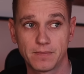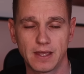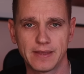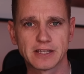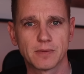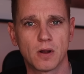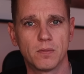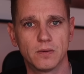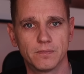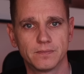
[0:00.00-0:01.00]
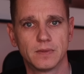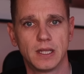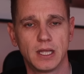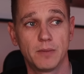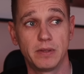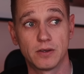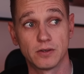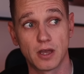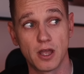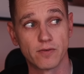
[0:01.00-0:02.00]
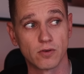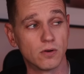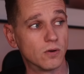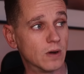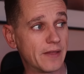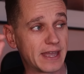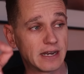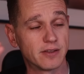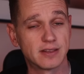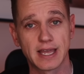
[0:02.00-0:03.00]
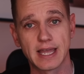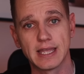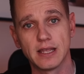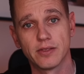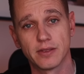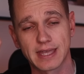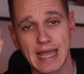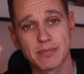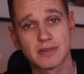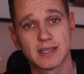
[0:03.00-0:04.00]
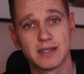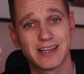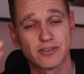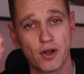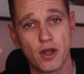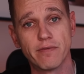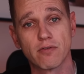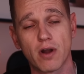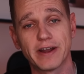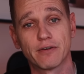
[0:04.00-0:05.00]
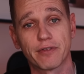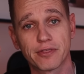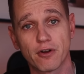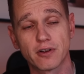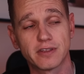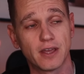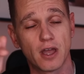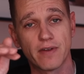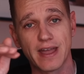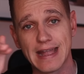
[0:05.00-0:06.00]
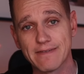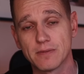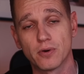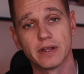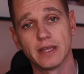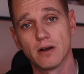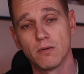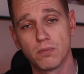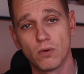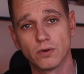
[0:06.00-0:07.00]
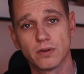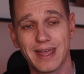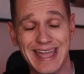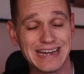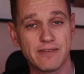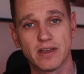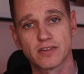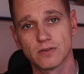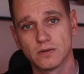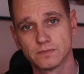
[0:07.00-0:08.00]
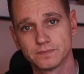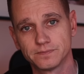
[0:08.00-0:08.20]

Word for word: And that's a problem, because overall, at the end of the day, the captain has overriding authority over everybody on board any vessel.